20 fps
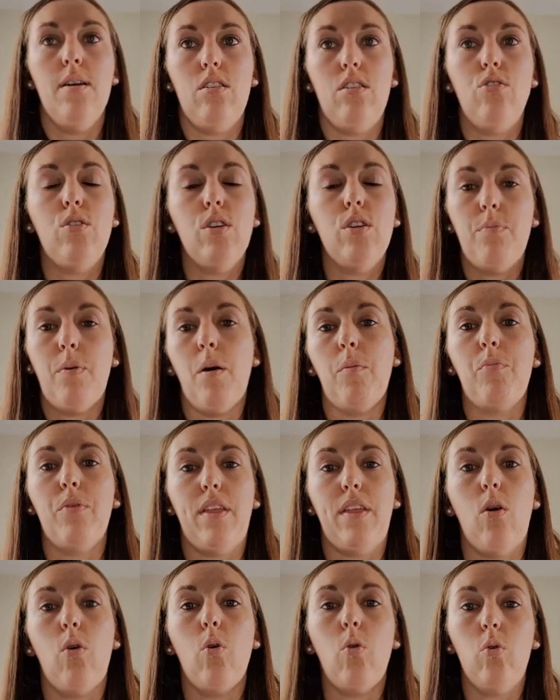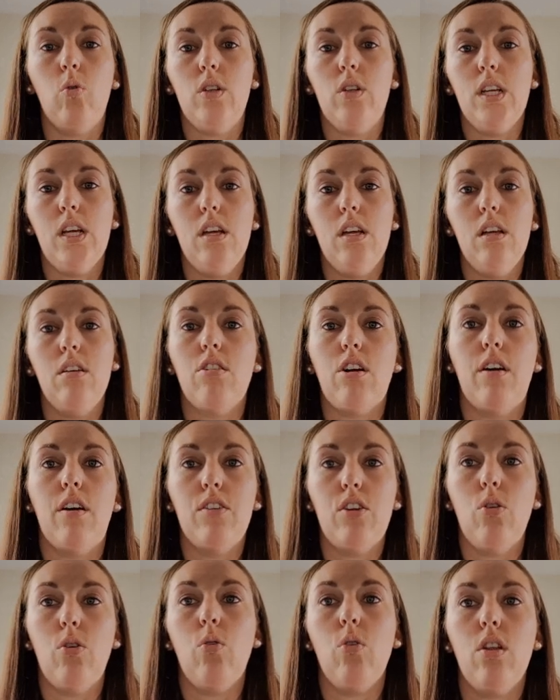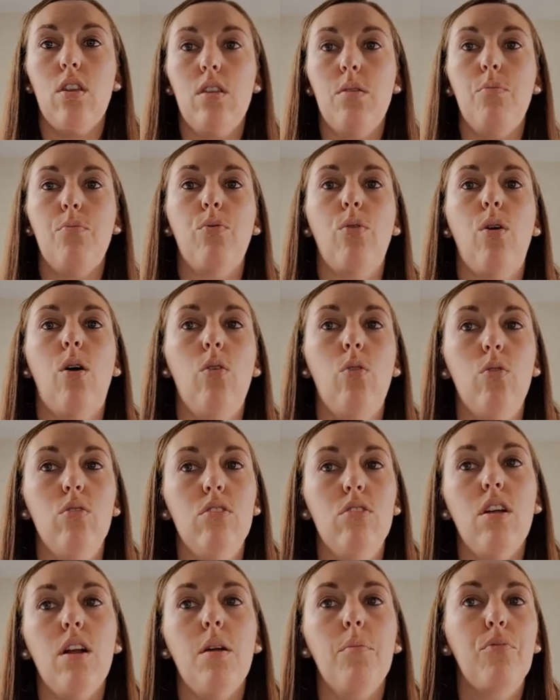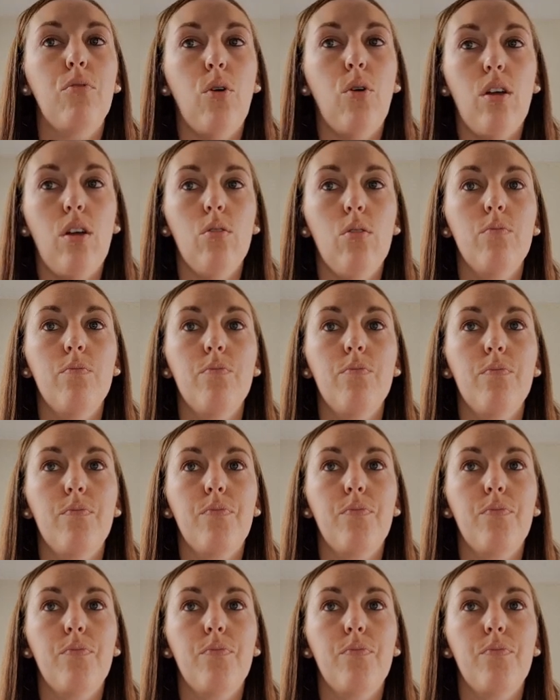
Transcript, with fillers: You can pump without holding it. You're not going to hold it. The bra holds it up for you.